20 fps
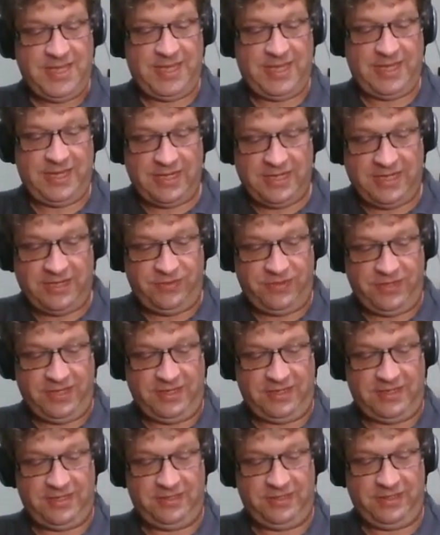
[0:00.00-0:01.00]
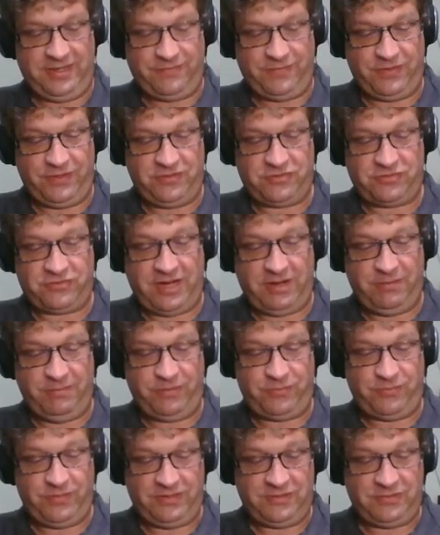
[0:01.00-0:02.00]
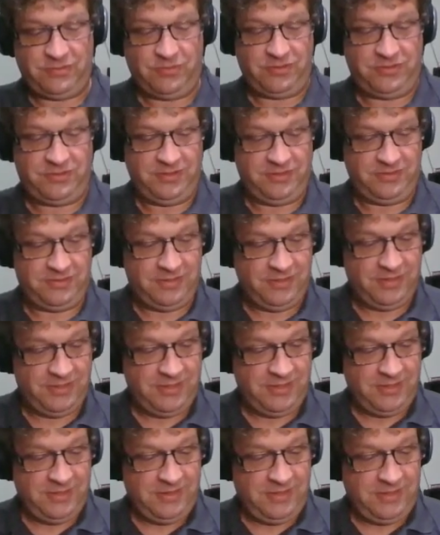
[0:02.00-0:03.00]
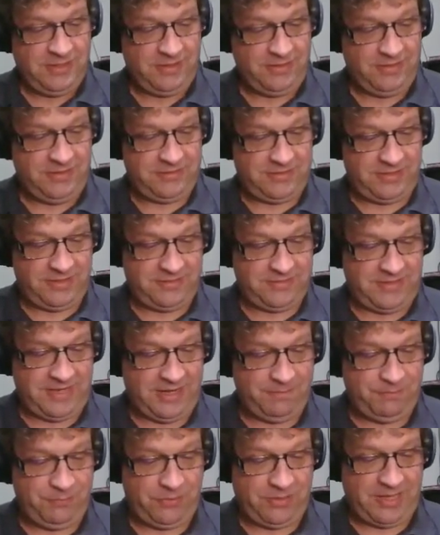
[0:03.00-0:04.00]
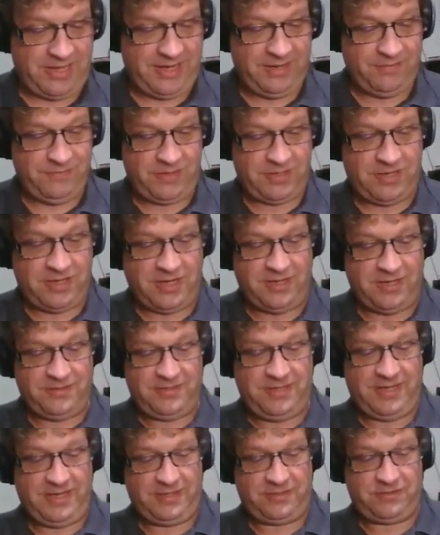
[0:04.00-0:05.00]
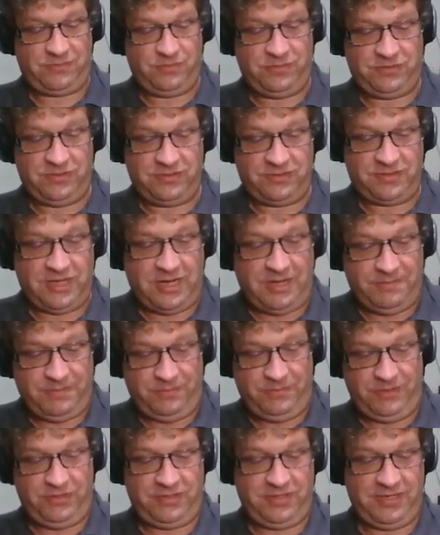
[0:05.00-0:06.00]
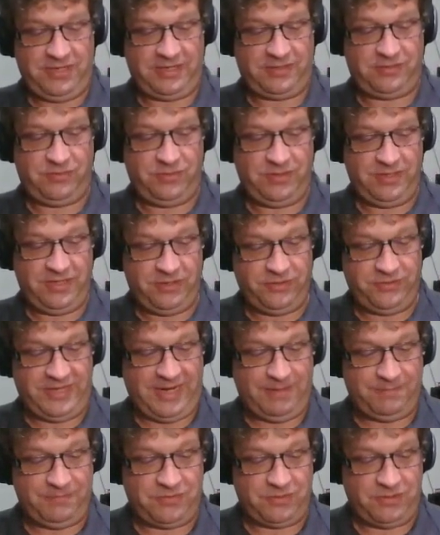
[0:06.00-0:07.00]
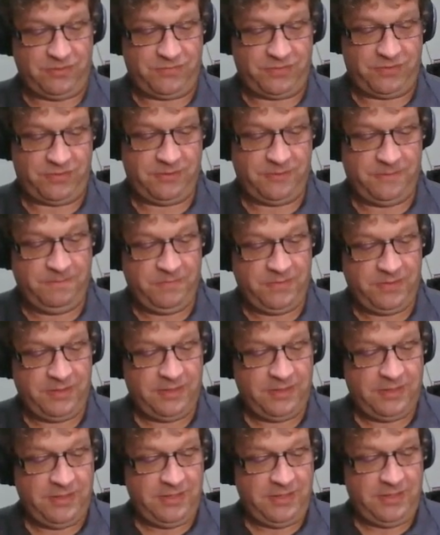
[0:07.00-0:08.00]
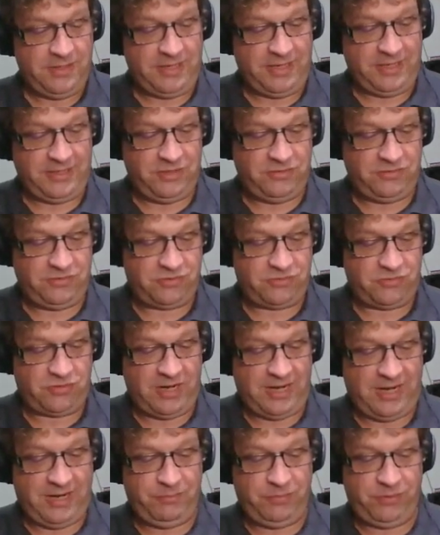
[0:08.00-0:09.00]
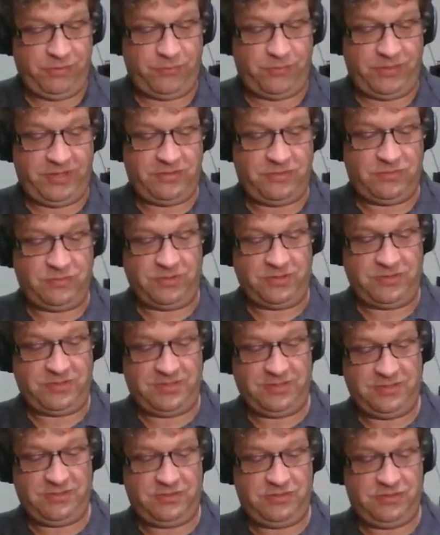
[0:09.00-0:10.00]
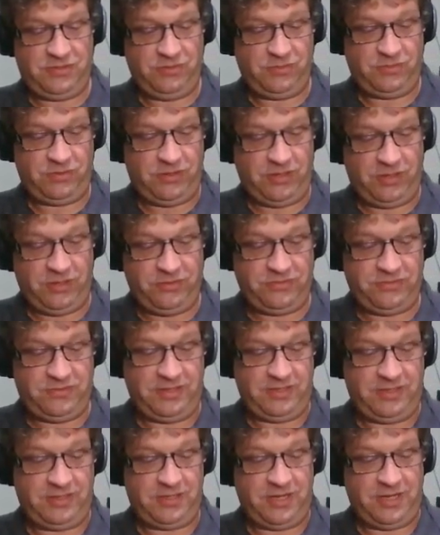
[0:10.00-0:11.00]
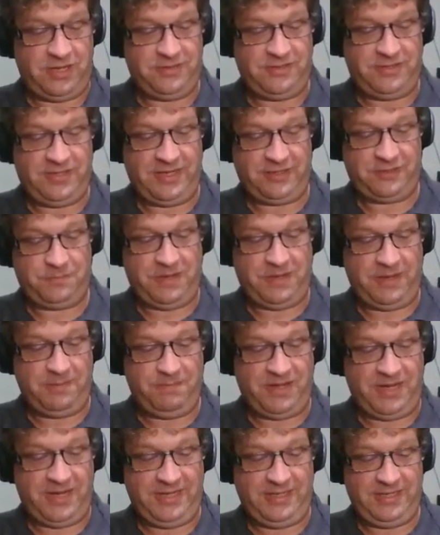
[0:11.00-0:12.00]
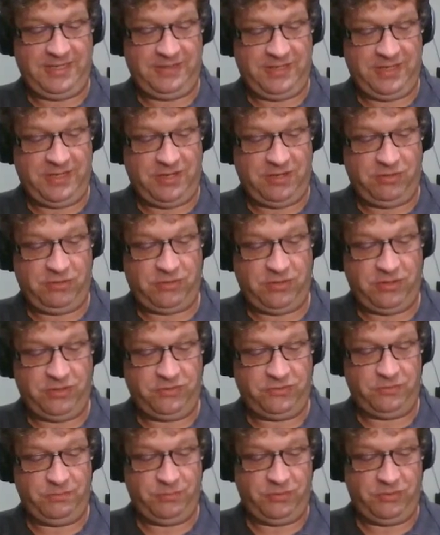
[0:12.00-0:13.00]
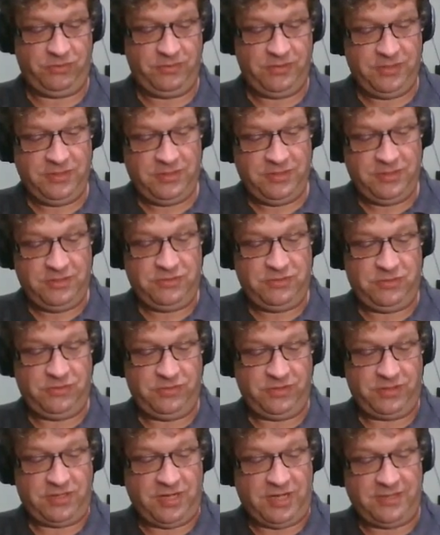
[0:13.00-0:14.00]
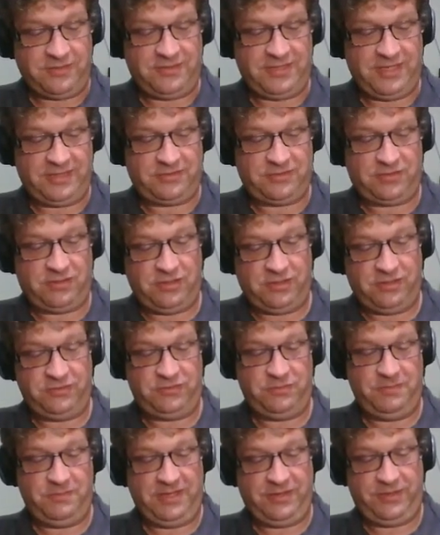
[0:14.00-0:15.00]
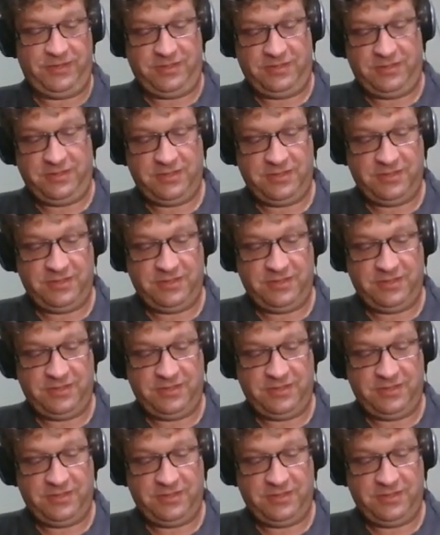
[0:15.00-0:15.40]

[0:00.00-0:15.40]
Anything can leverage try with resources. In this example, I have a context, which is common when you connect to an LDAP server. And I use a try with resources to close the context by binding the auto-closable to the context close method.